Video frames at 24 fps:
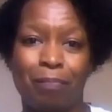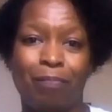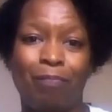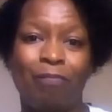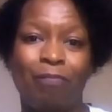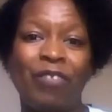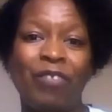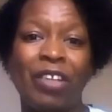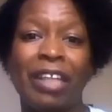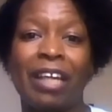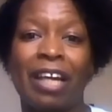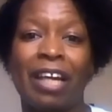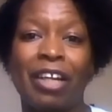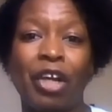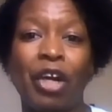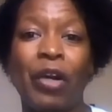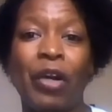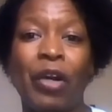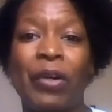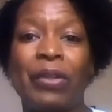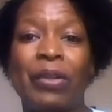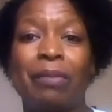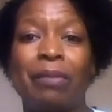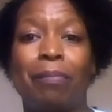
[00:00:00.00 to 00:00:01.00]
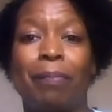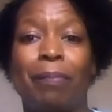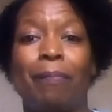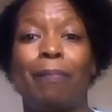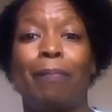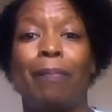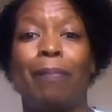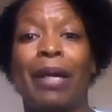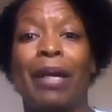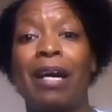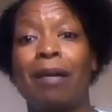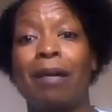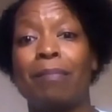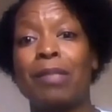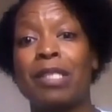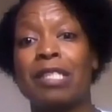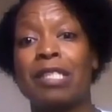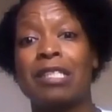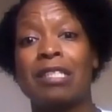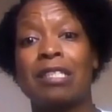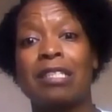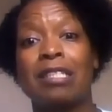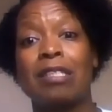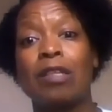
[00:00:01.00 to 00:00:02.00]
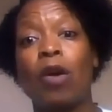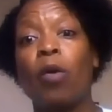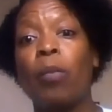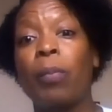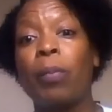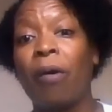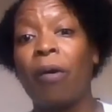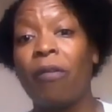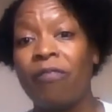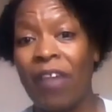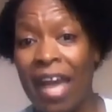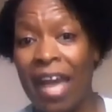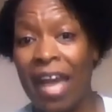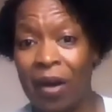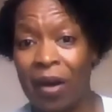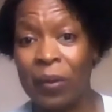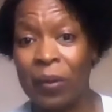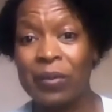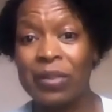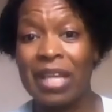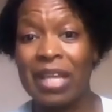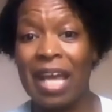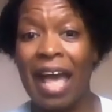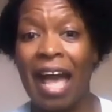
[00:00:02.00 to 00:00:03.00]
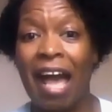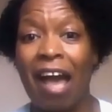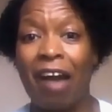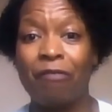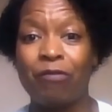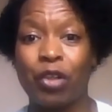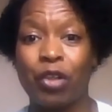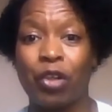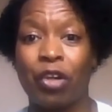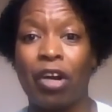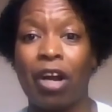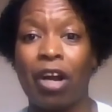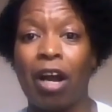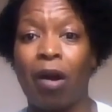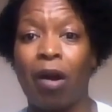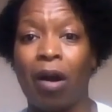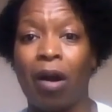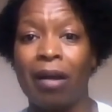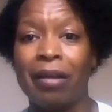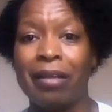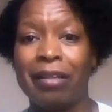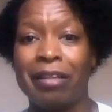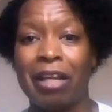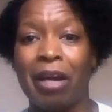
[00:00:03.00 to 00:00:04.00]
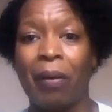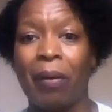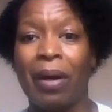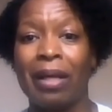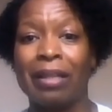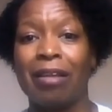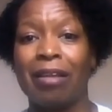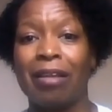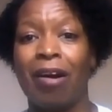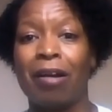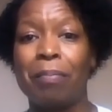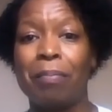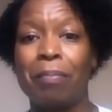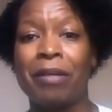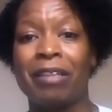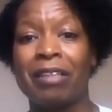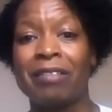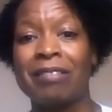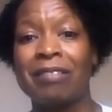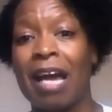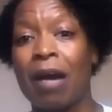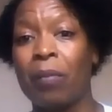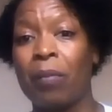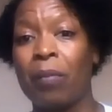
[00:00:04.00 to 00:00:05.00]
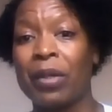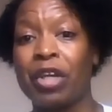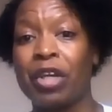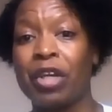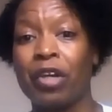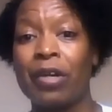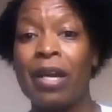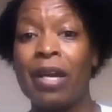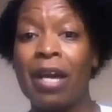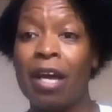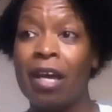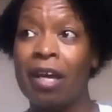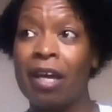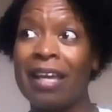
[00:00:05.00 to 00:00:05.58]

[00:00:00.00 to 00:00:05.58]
feeling unheard becomes so profound after a long period of time when you're